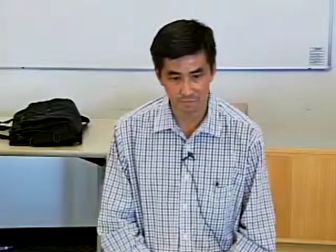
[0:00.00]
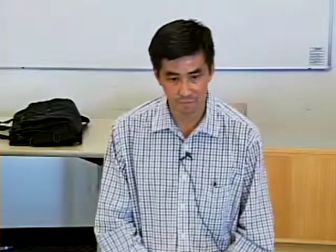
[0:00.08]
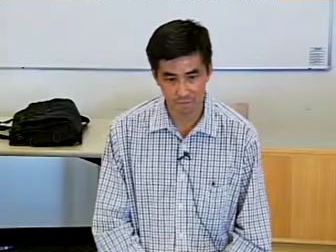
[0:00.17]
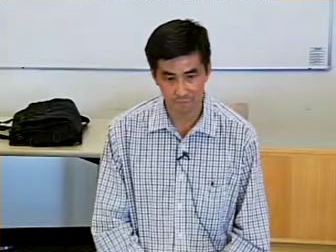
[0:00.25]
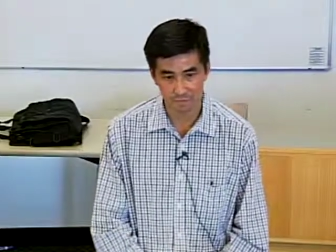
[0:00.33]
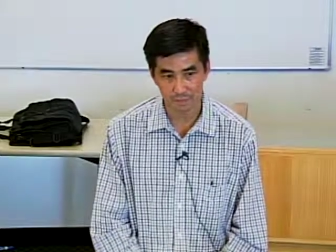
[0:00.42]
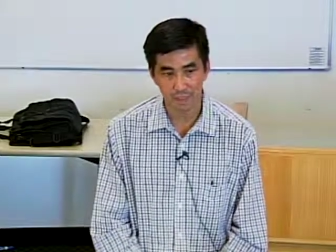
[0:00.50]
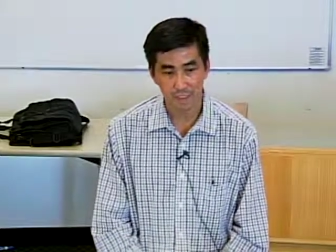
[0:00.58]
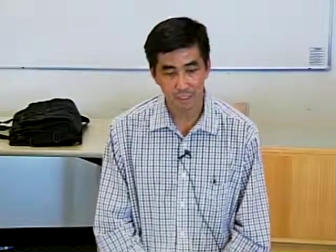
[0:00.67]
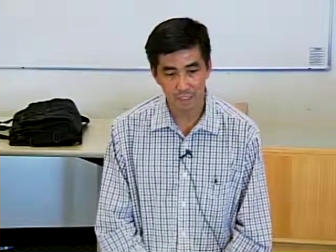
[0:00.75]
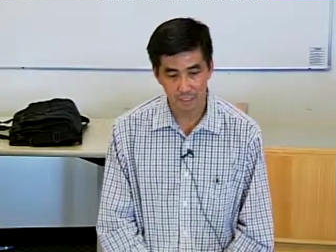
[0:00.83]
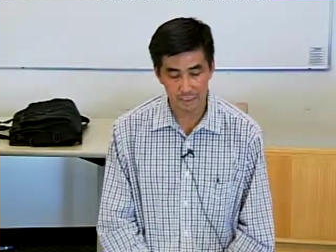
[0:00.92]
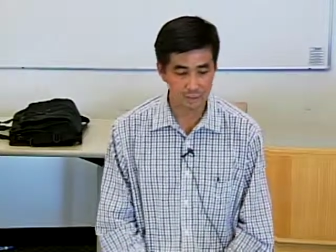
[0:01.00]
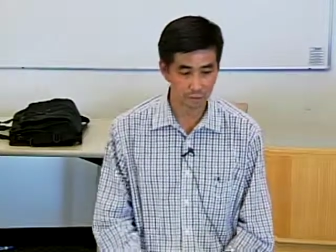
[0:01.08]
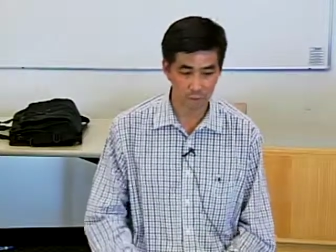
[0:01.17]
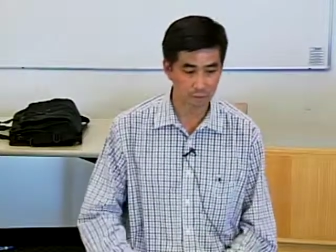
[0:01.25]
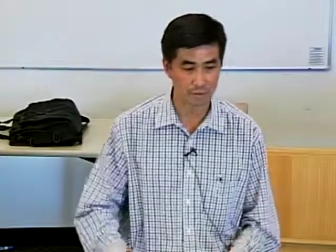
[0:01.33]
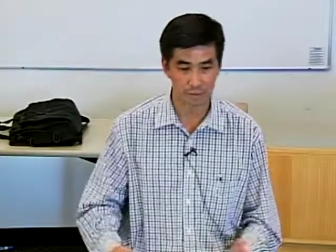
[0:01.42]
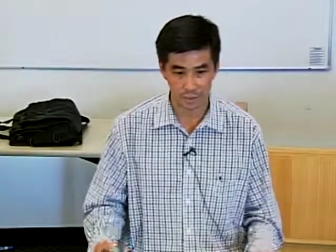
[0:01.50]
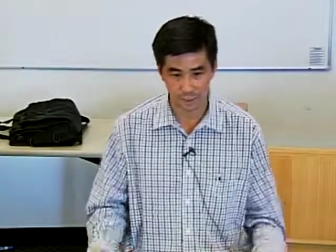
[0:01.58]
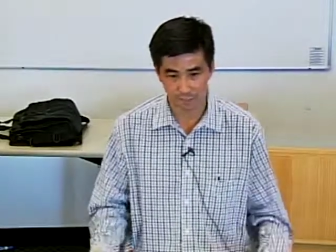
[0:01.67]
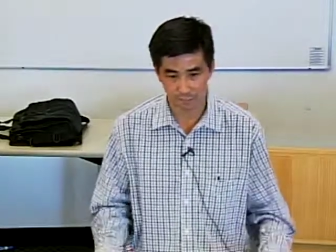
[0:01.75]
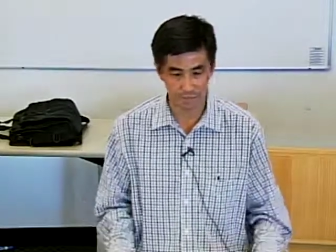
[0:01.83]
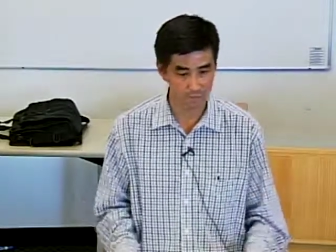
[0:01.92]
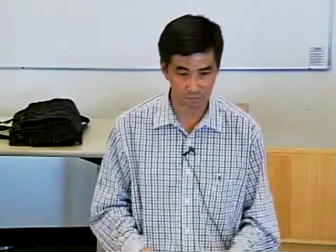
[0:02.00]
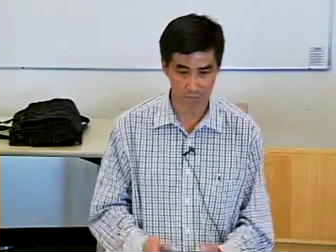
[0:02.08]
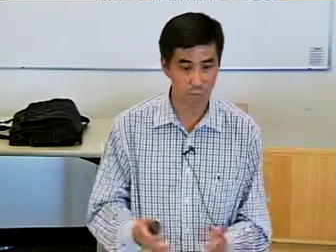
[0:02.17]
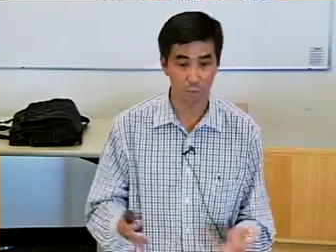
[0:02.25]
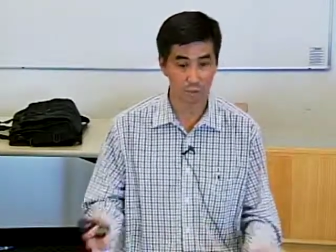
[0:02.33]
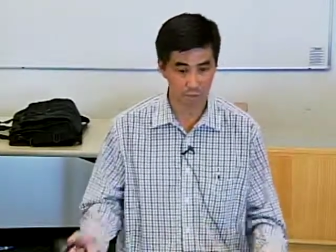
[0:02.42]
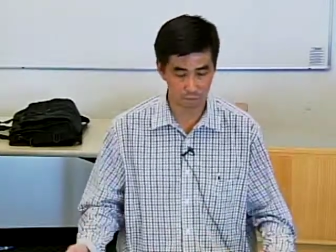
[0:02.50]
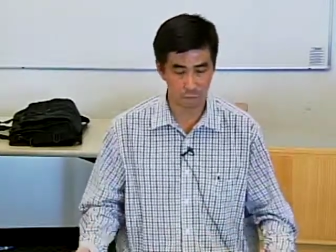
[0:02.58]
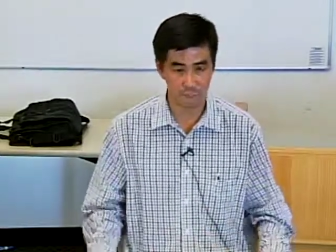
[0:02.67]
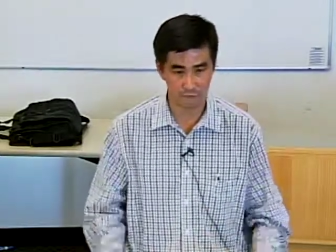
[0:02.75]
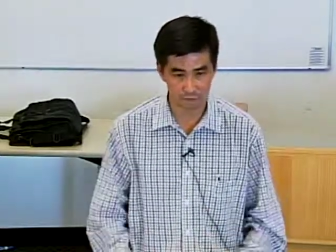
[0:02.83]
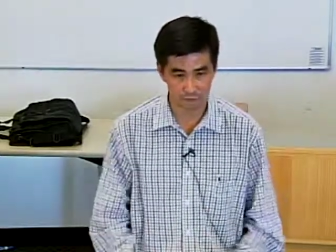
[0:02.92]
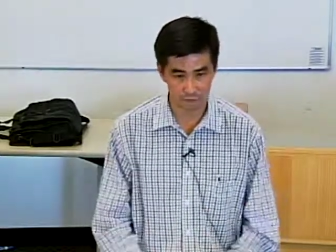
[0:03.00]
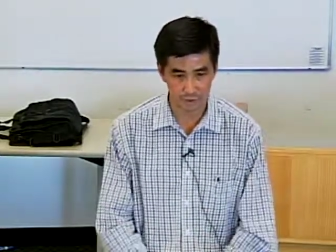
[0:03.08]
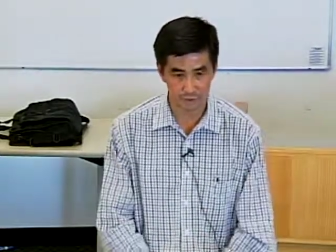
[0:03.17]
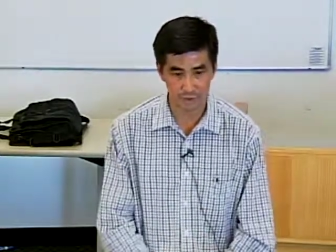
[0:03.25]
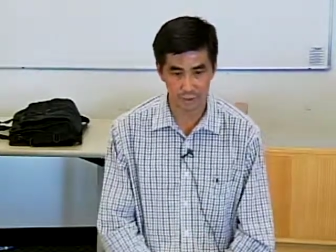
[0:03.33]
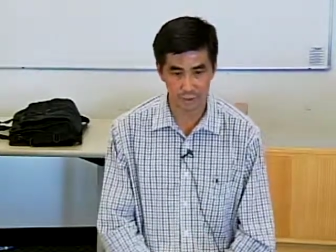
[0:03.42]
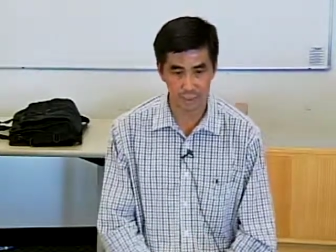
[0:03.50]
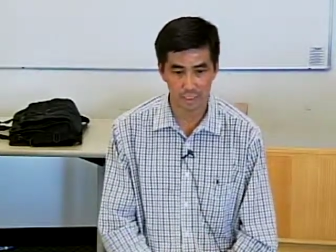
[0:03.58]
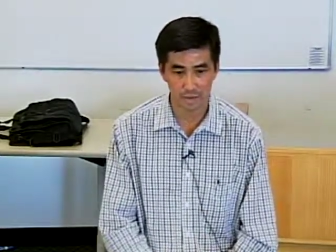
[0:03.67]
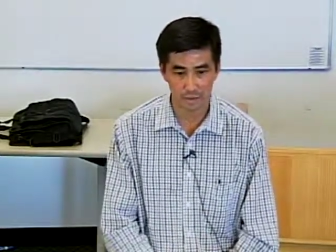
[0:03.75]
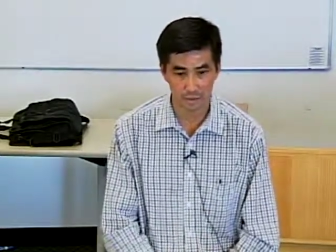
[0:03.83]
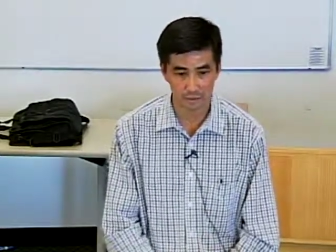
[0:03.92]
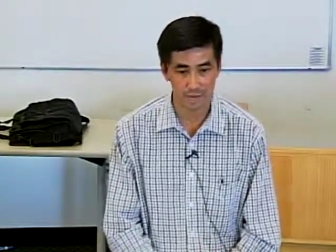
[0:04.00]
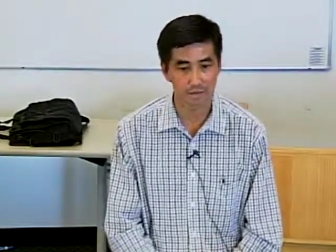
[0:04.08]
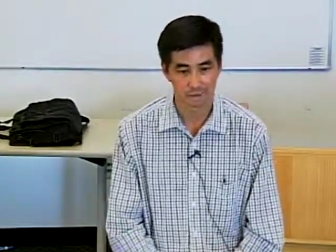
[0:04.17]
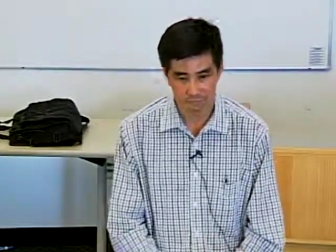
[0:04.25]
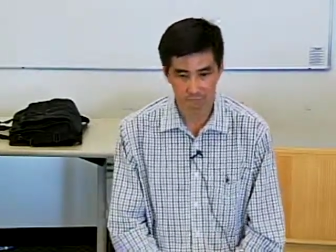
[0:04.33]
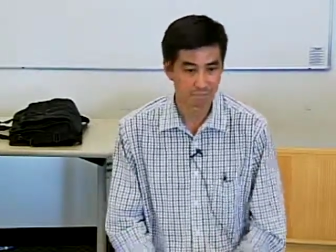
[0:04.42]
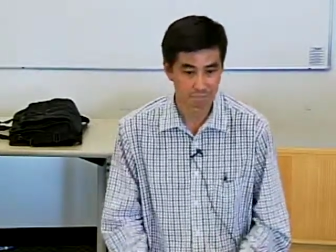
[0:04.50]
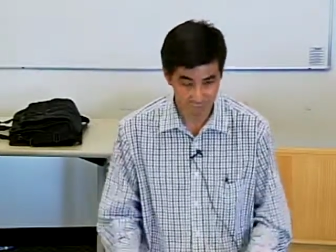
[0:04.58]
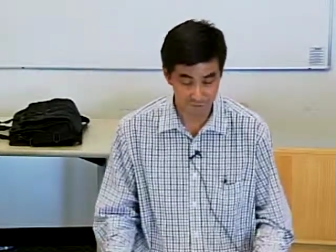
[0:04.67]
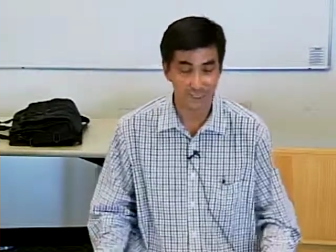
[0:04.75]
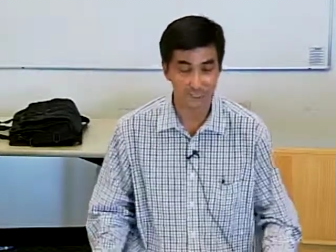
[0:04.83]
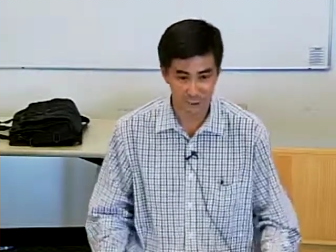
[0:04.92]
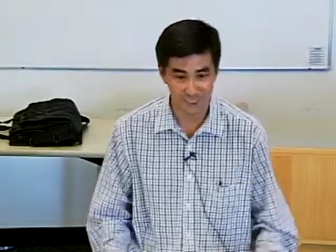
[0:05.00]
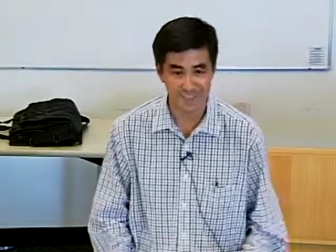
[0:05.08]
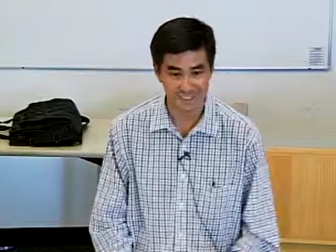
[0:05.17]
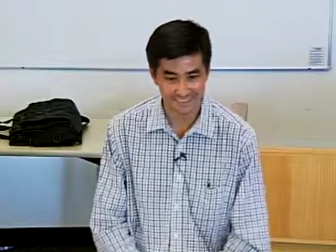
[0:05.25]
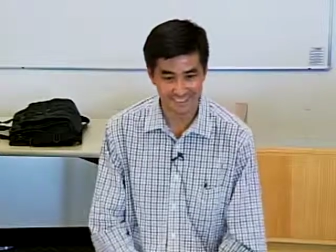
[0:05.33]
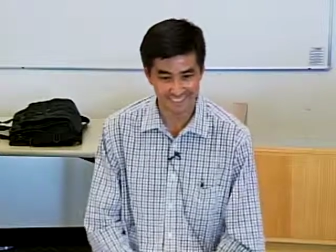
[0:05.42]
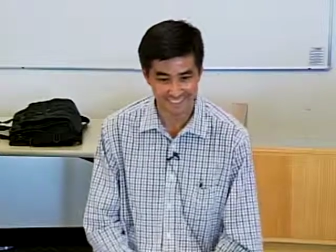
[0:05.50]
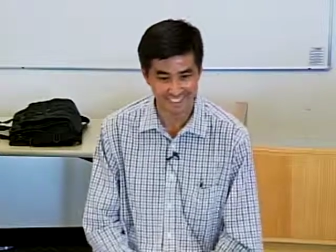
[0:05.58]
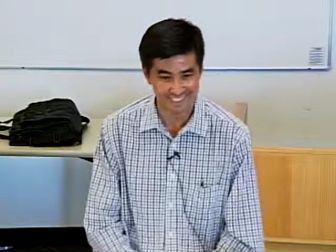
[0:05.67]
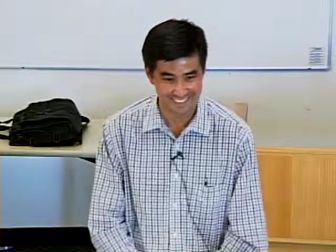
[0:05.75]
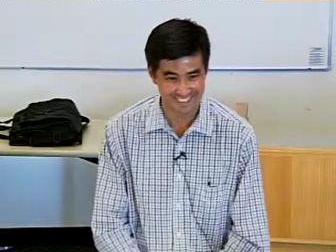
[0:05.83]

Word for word: Um, I guess I would also say if, if it's worked well for you and your son, then that's great. I mean, that,